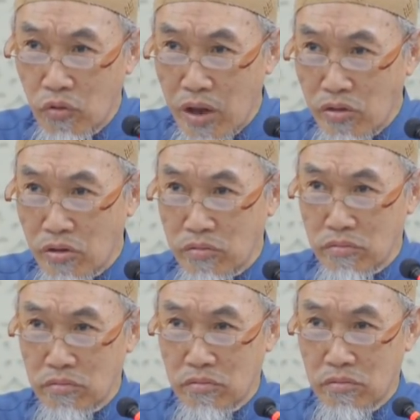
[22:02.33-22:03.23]
Why not?
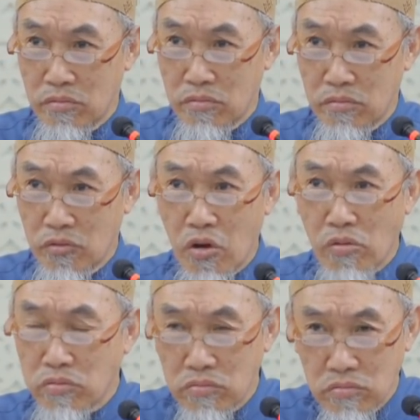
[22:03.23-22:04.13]

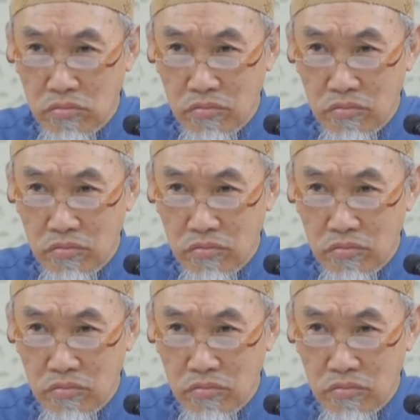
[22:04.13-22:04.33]
Go.